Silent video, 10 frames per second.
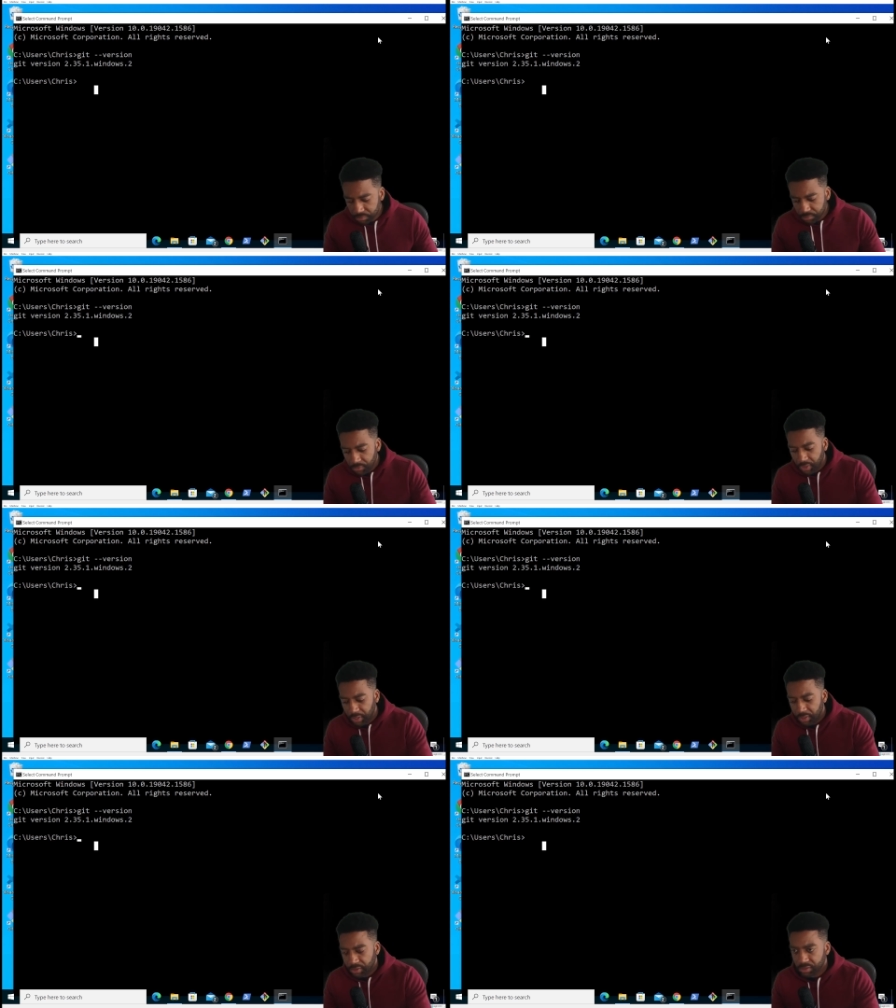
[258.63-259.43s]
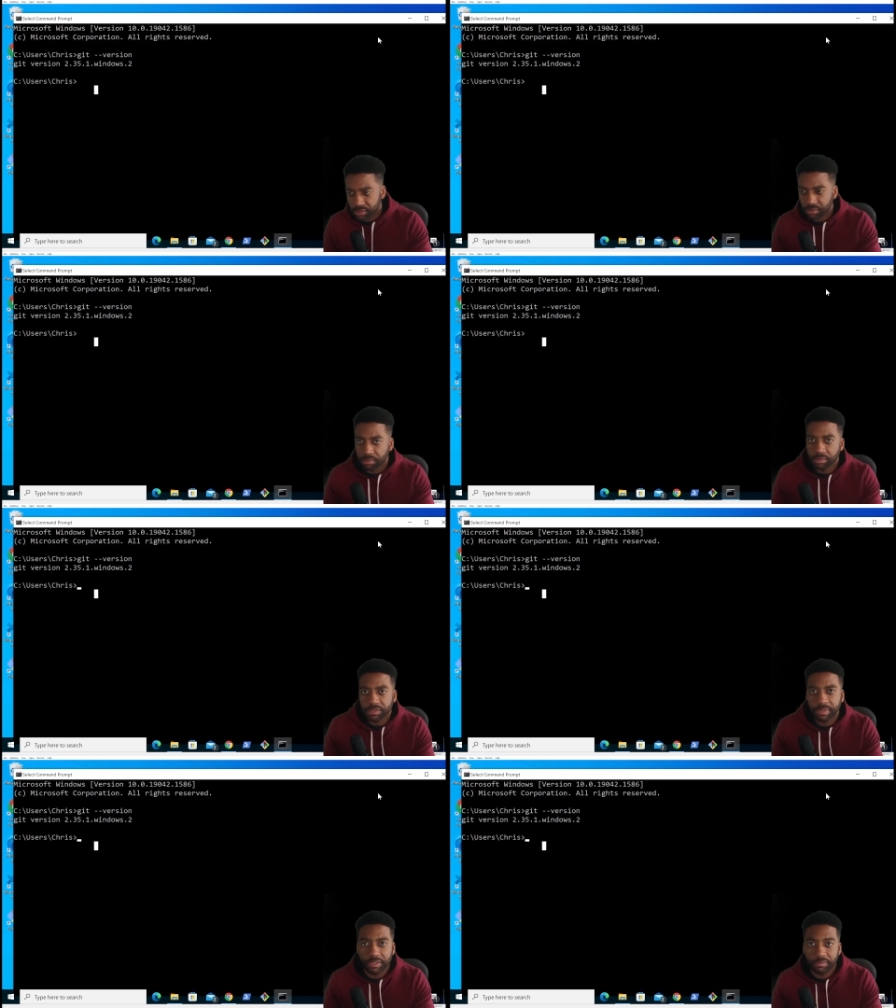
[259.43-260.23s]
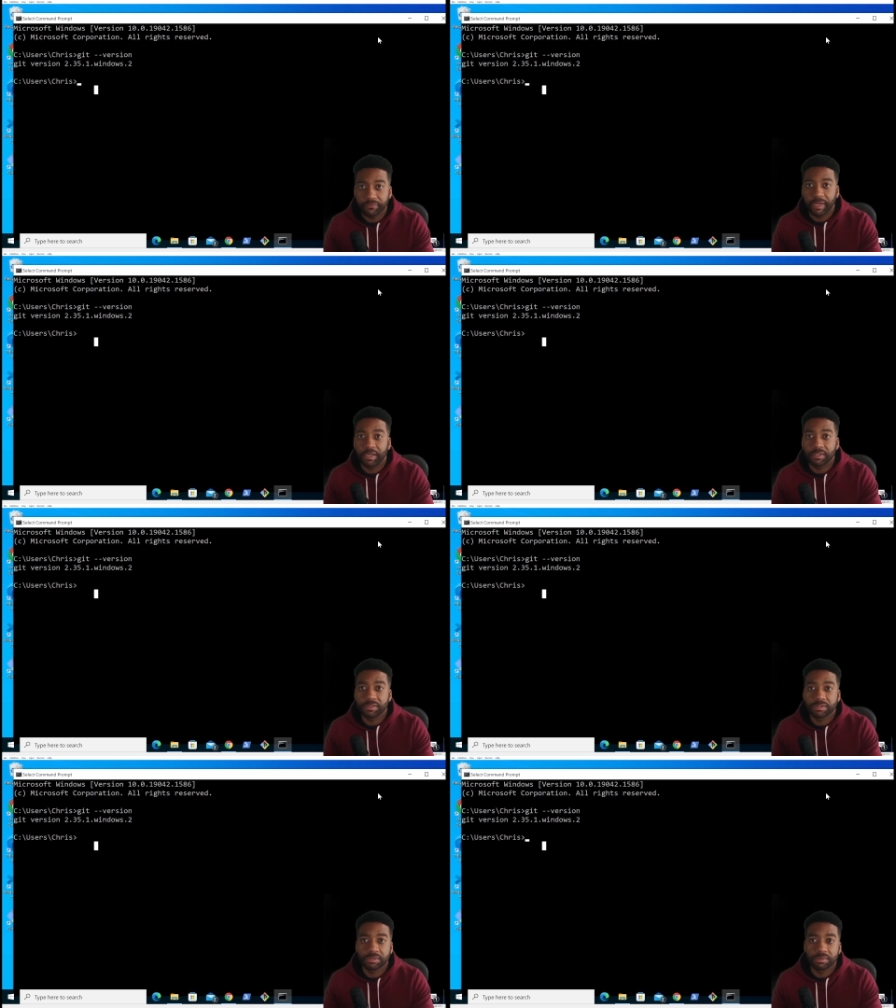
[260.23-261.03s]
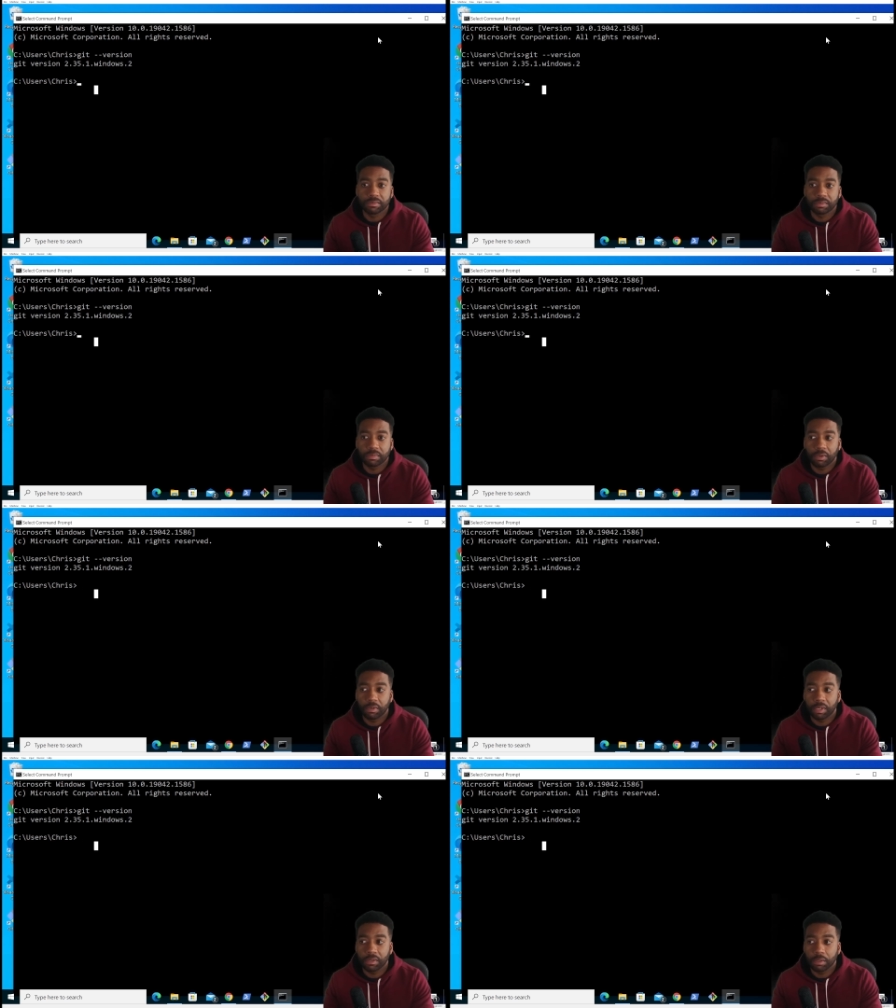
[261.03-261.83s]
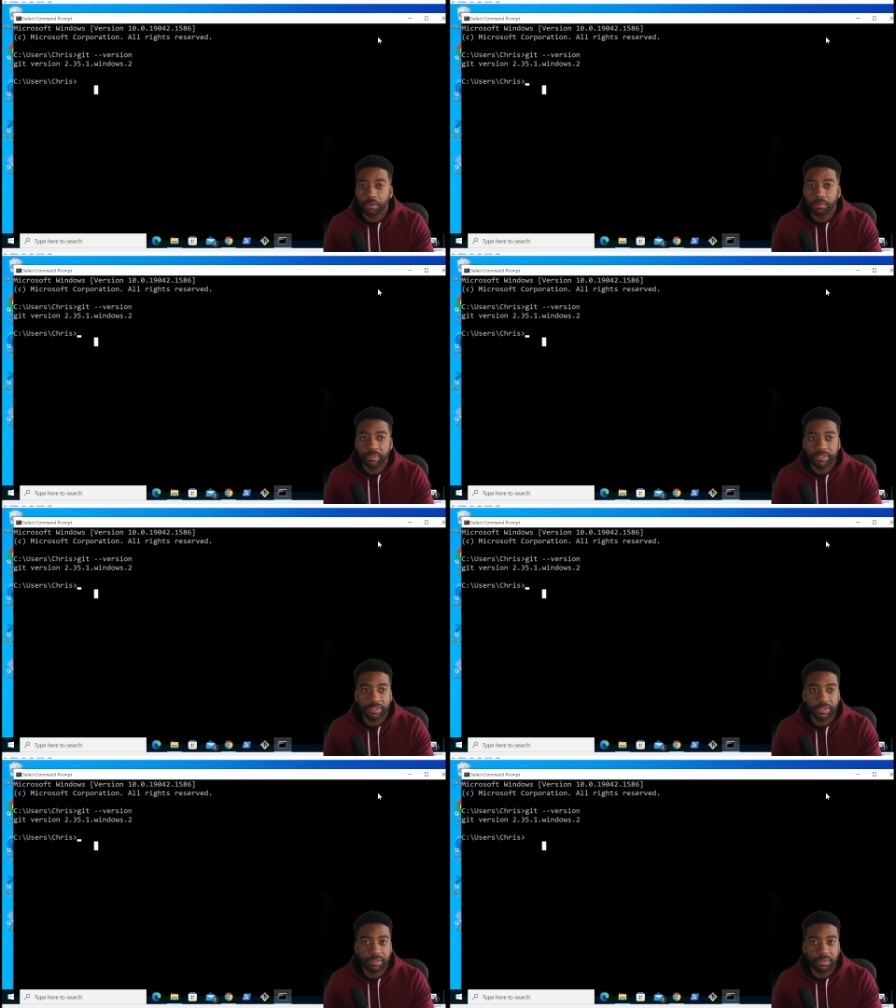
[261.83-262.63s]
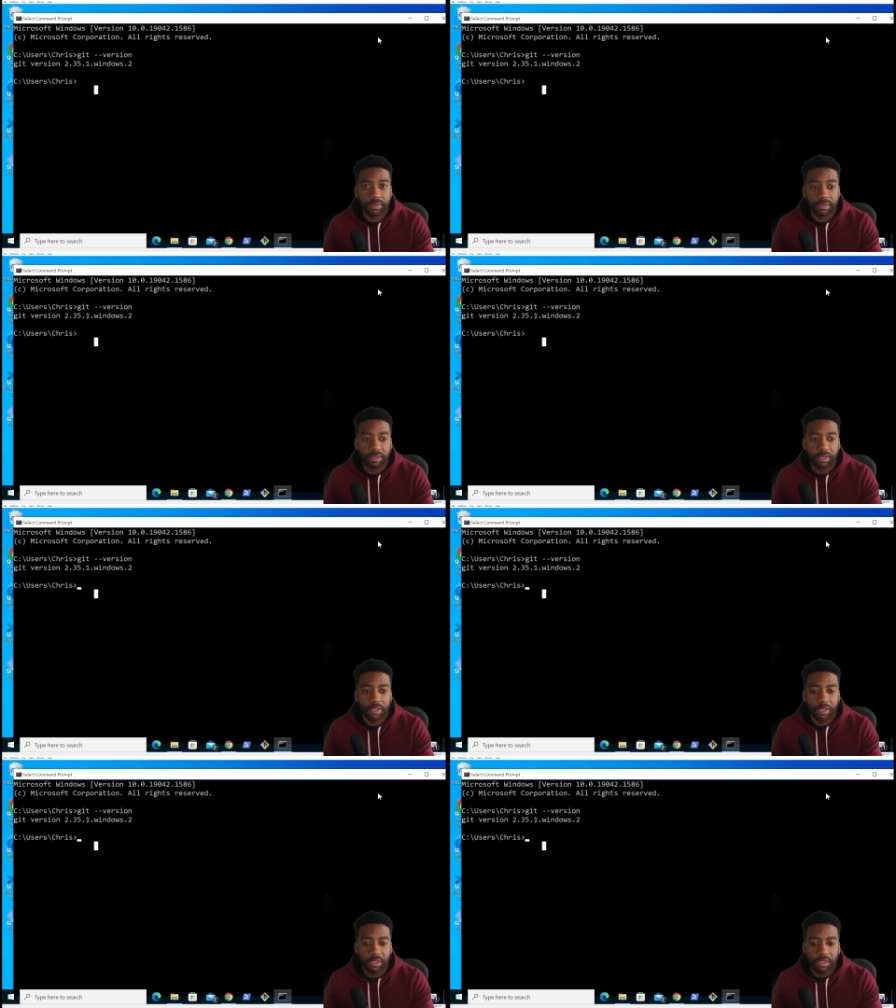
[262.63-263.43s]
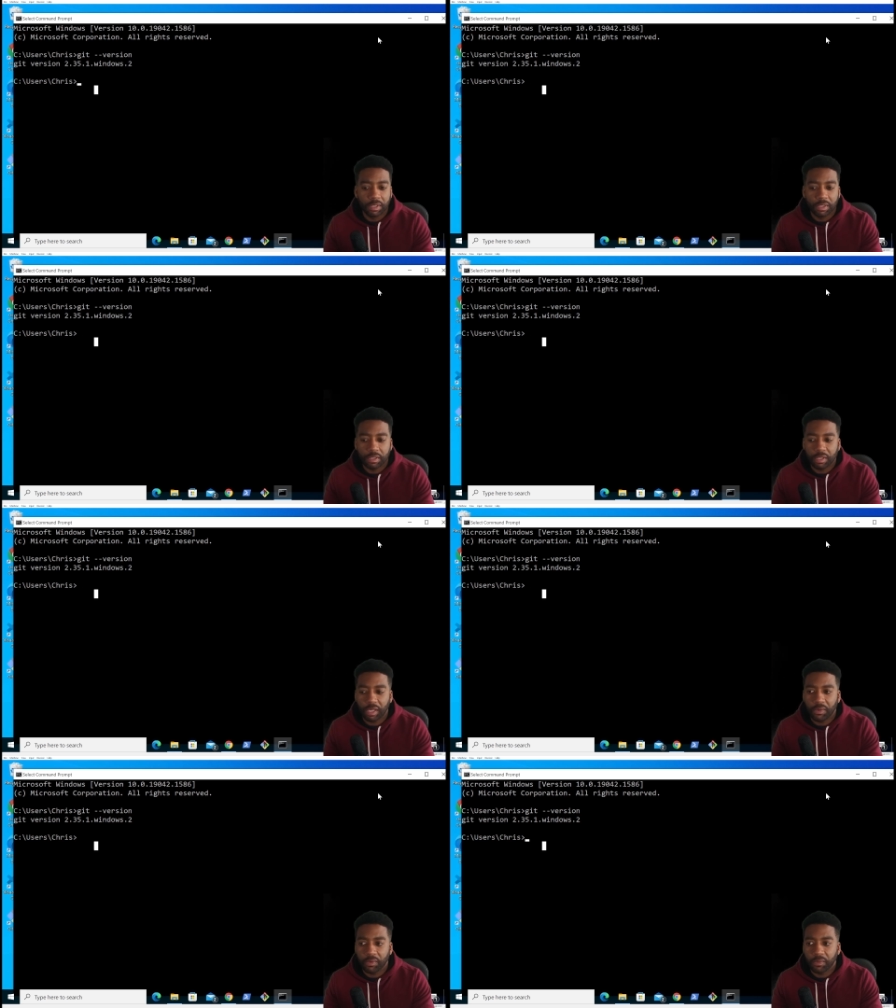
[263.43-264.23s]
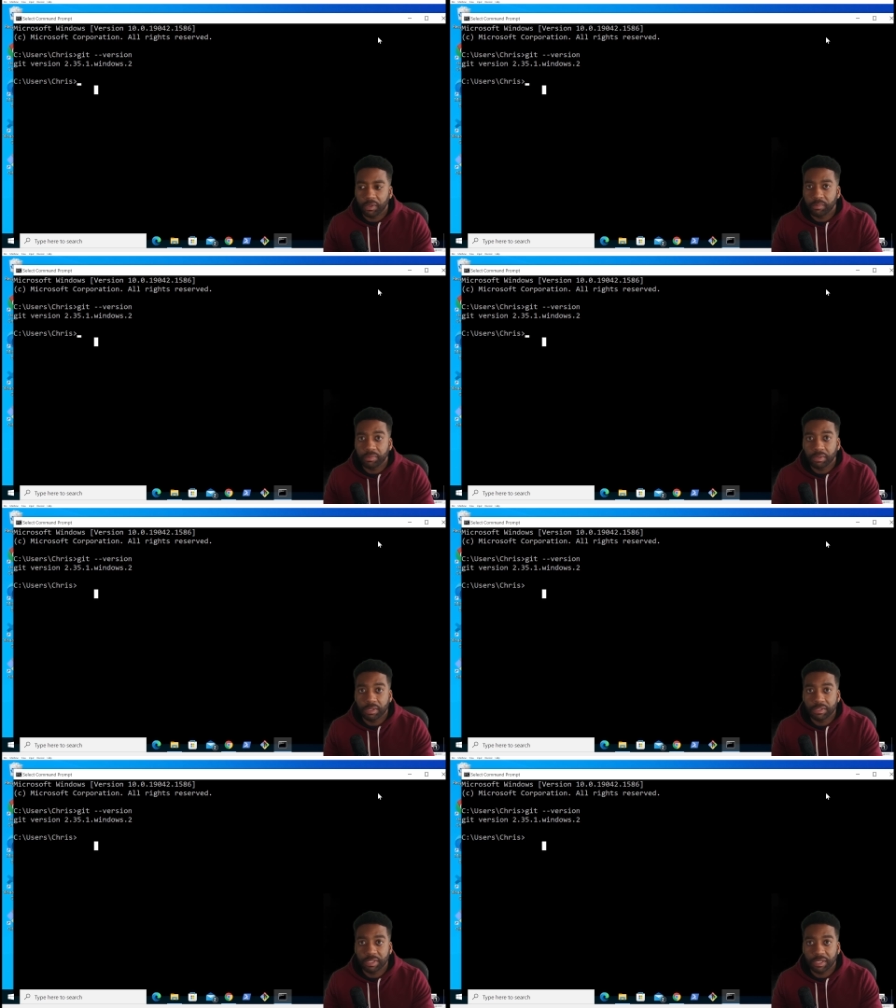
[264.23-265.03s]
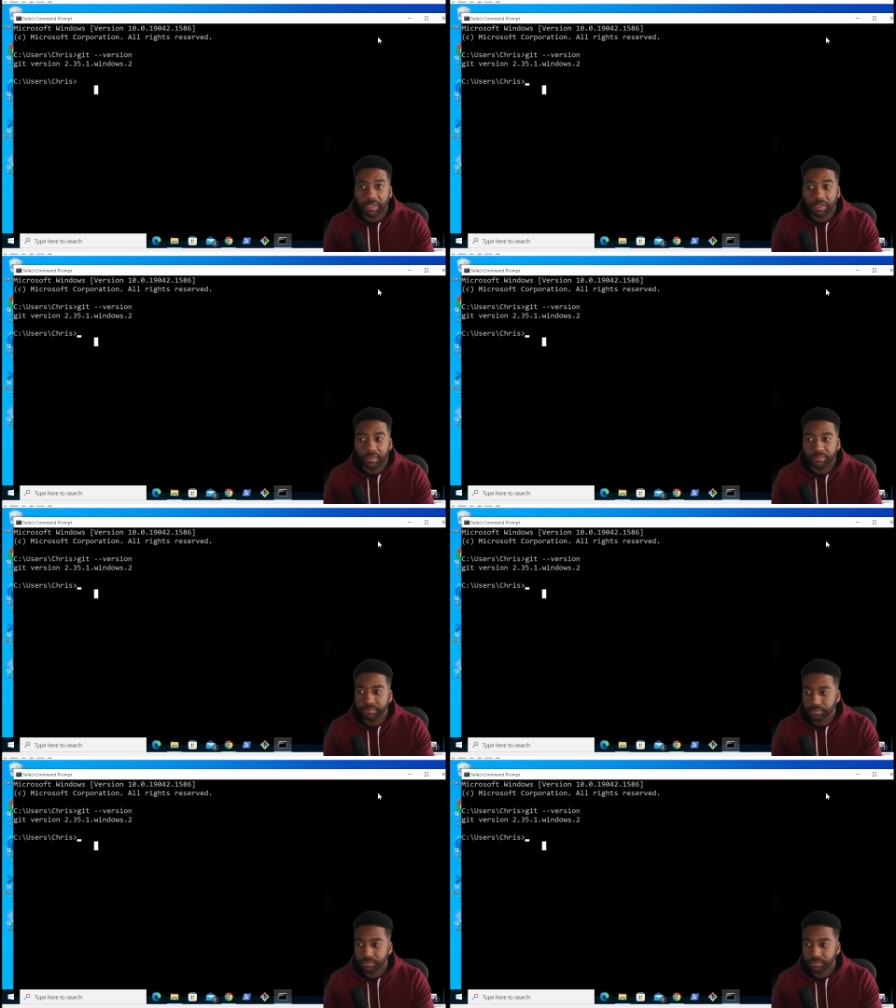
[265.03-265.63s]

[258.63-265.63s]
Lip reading: is let's make some files on our local machine that we want to push to GitHub.